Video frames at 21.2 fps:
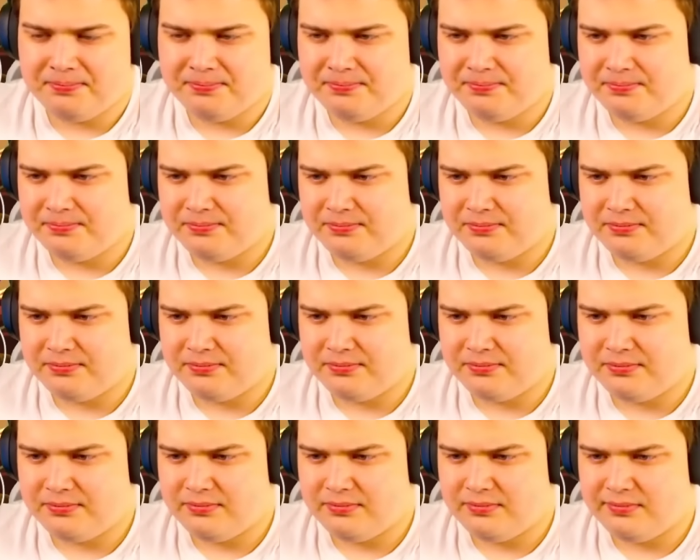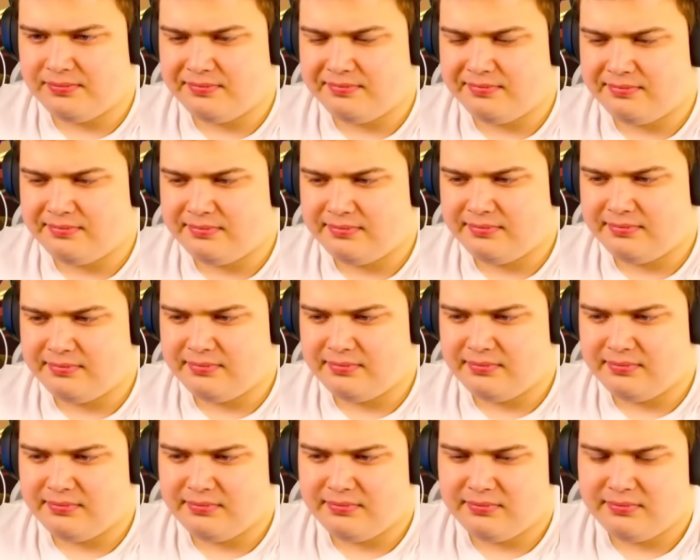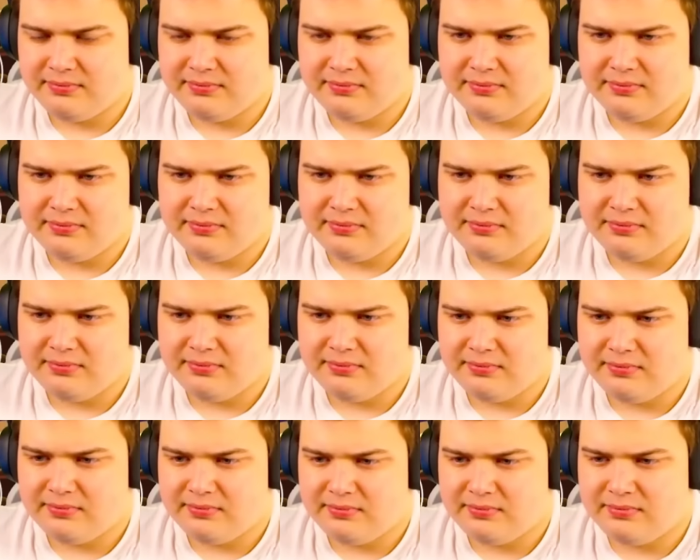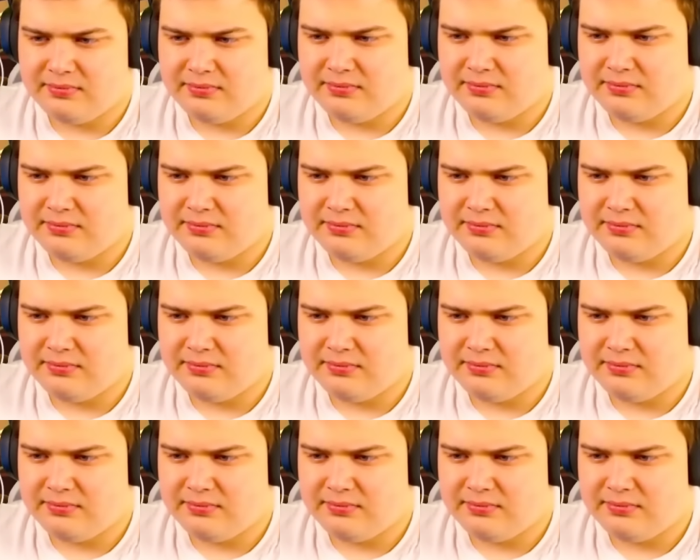Nothing is said.